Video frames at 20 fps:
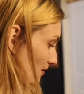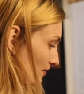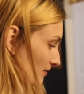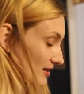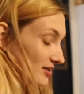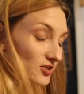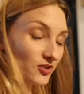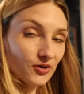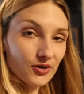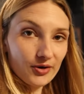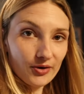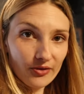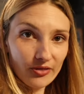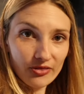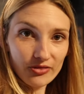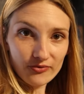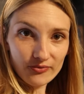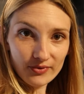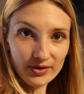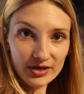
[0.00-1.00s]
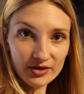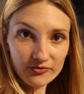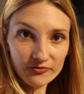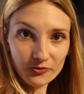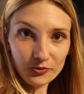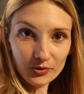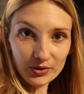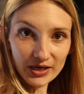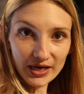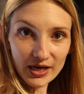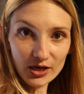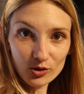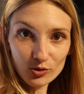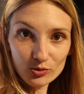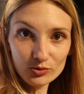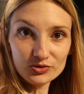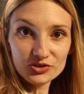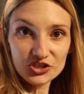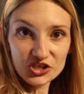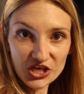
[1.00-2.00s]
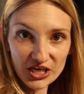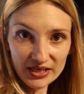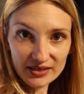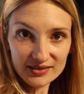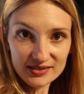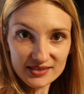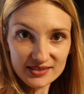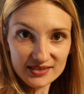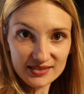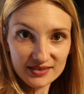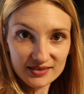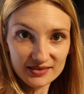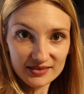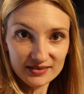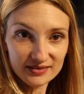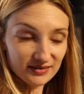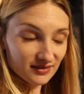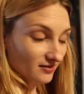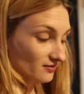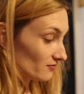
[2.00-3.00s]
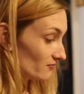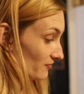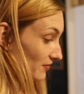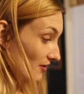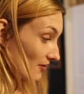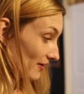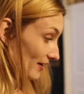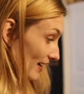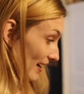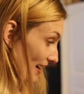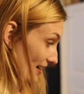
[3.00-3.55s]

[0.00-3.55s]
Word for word: These are three to four day old chicks, very